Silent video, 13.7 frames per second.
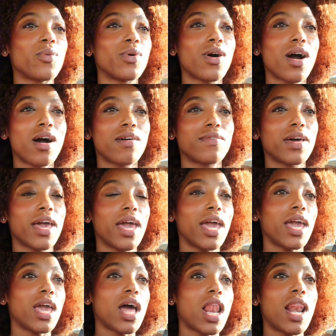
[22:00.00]
I will have
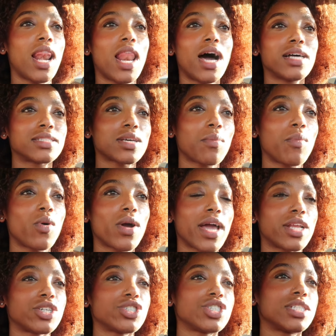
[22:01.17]
a lot more
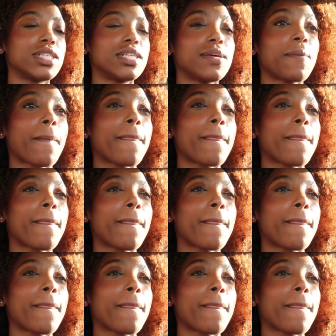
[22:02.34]
energy.